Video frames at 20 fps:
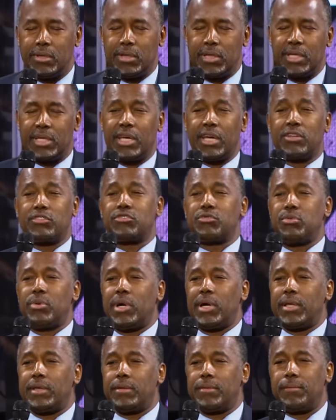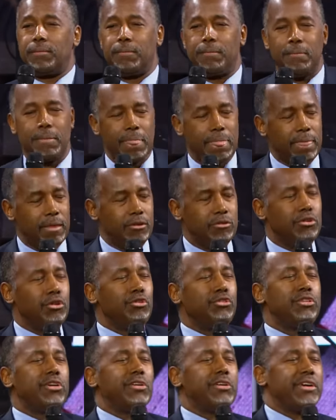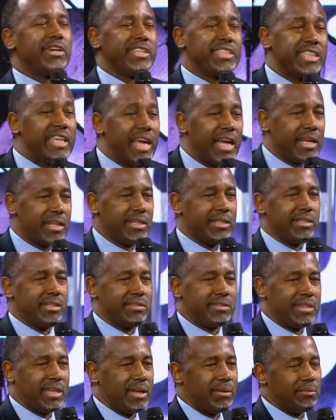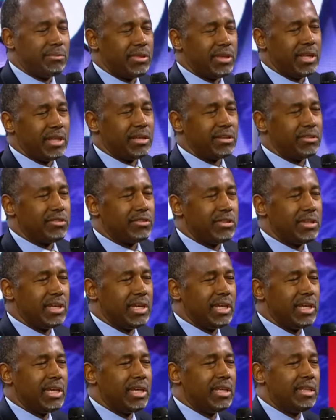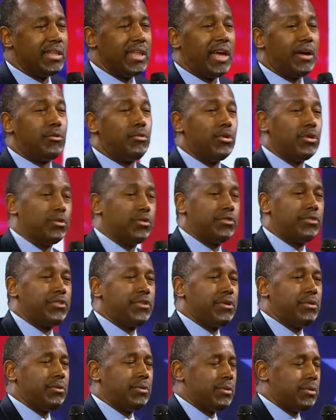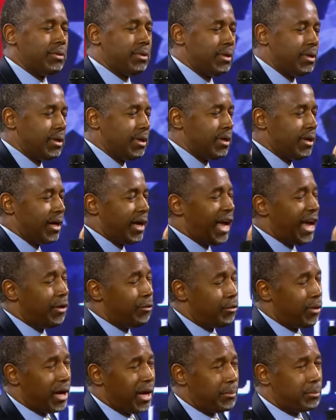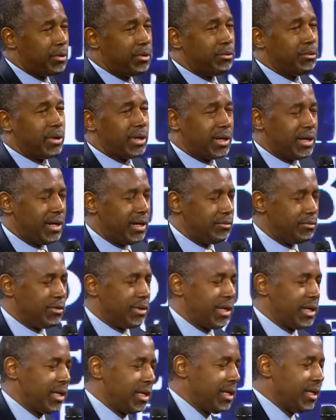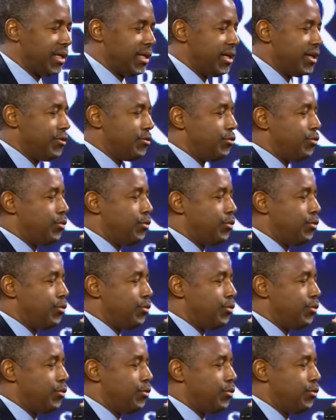guess what? Those are exactly the same things that will fuel a rapid recovery if